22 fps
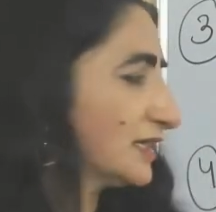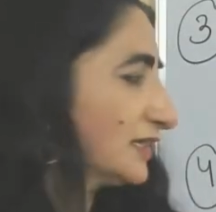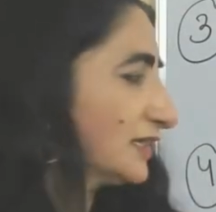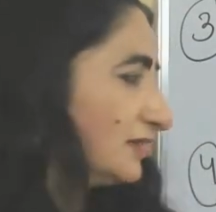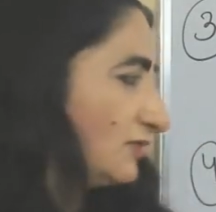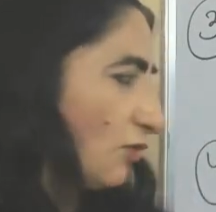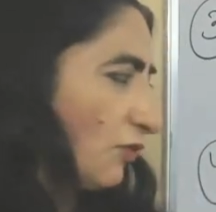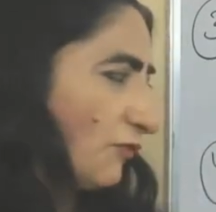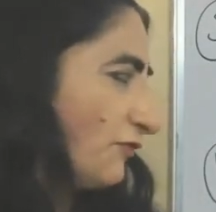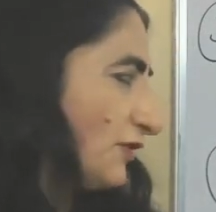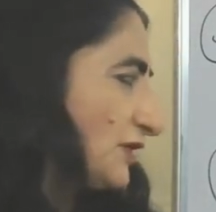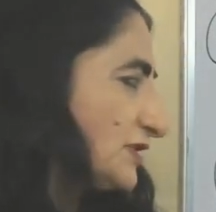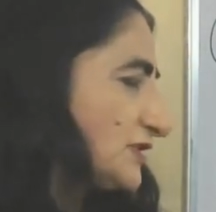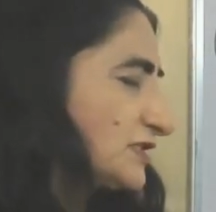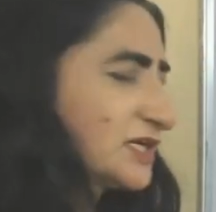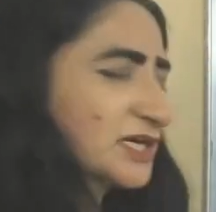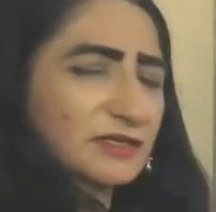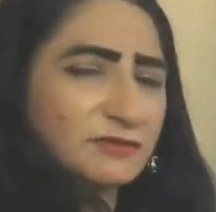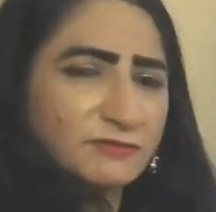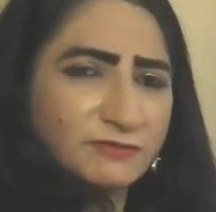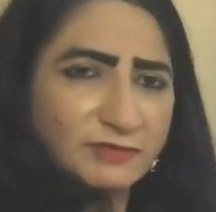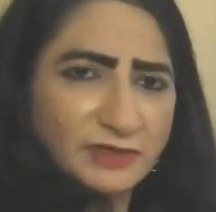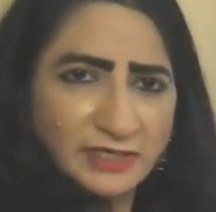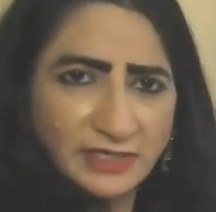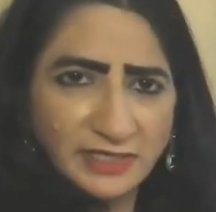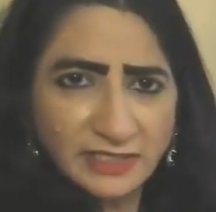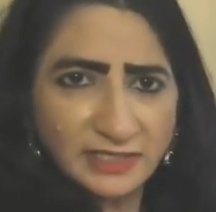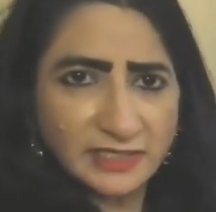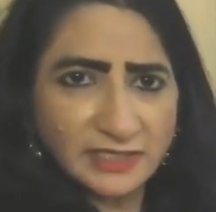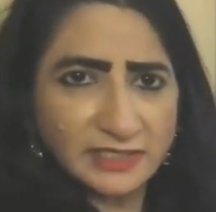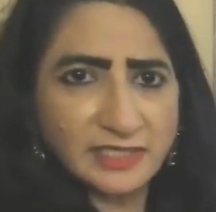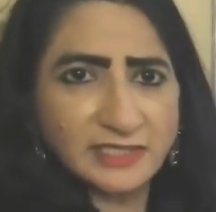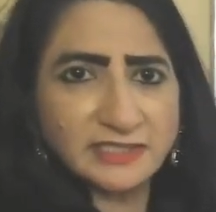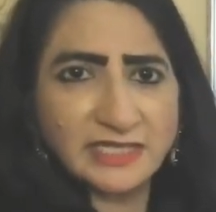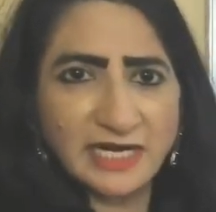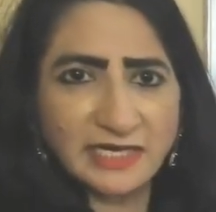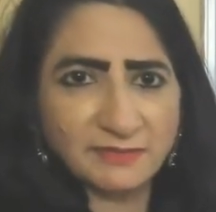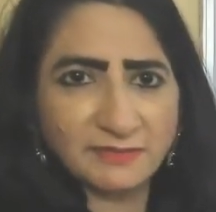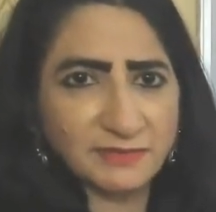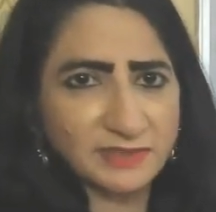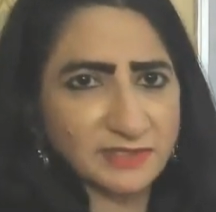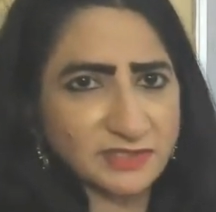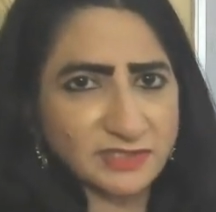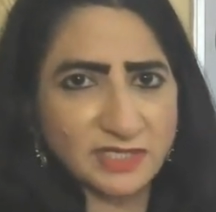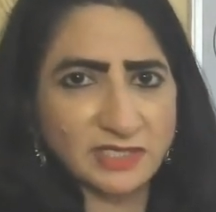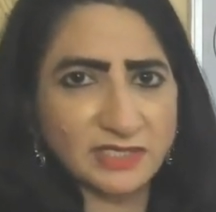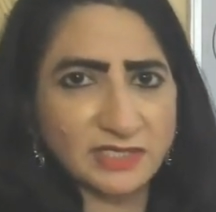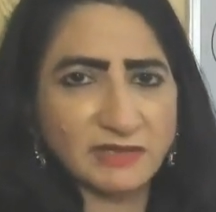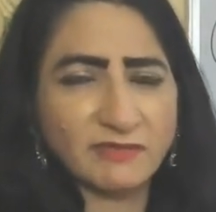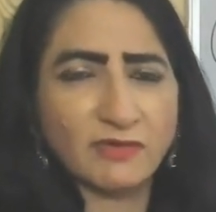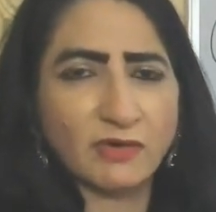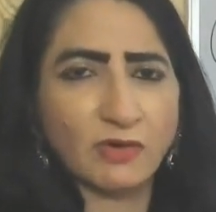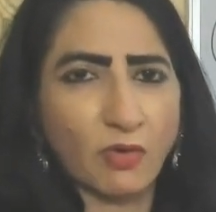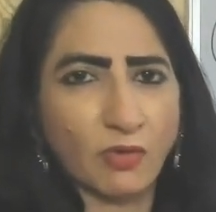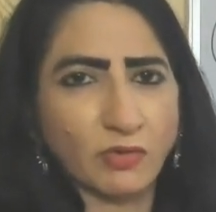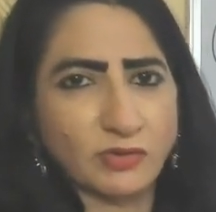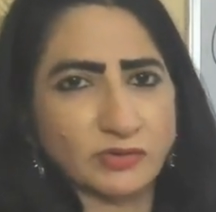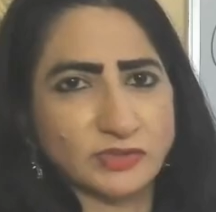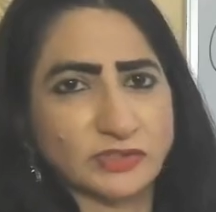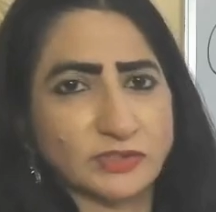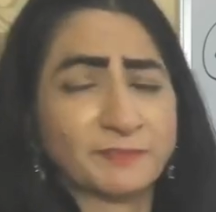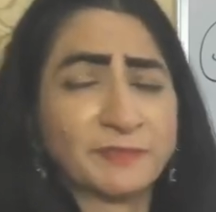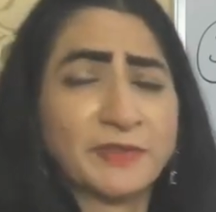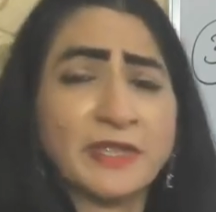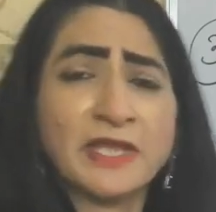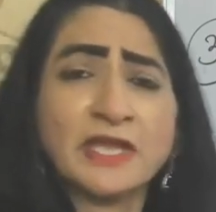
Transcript: then obviously it will increase administrative cost.